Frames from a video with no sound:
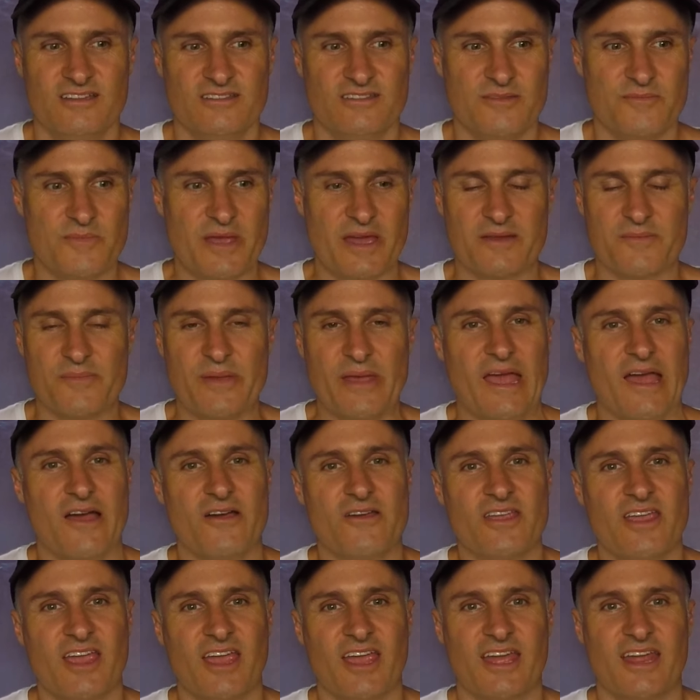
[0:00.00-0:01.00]
amount of
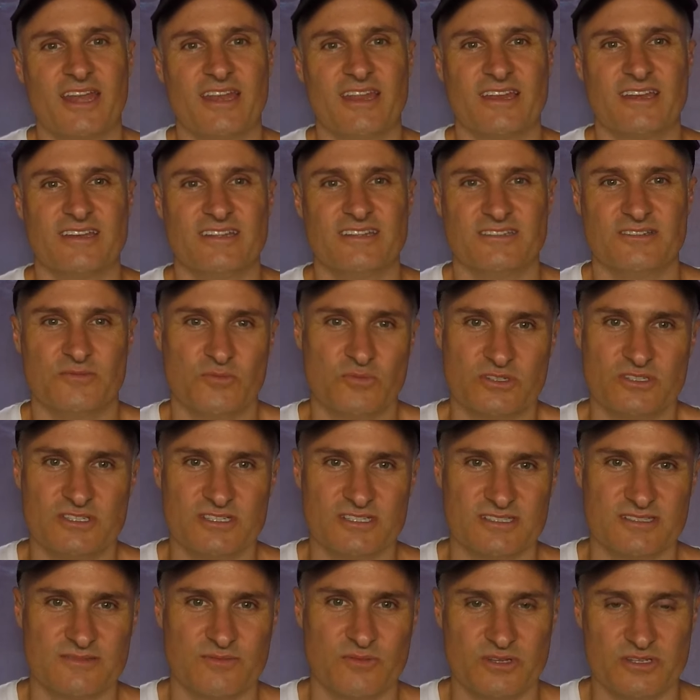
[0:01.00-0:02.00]
power you had, and it would
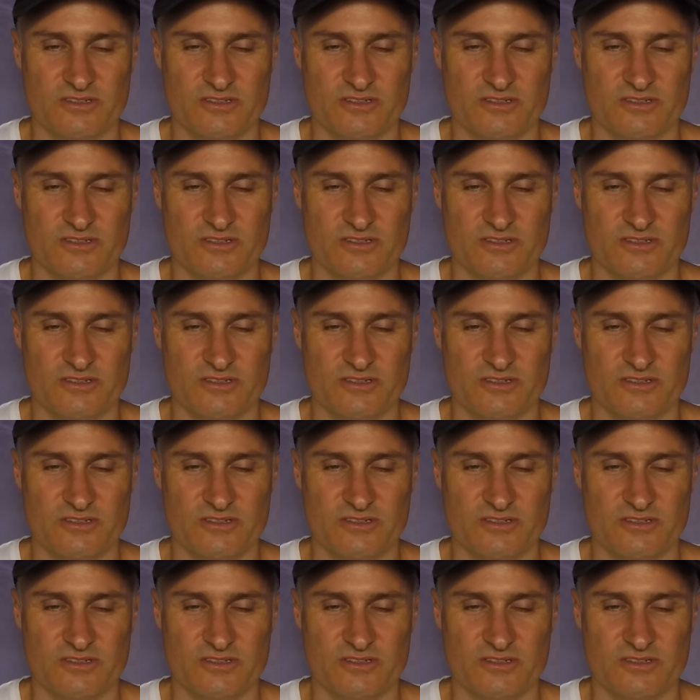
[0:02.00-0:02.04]
just,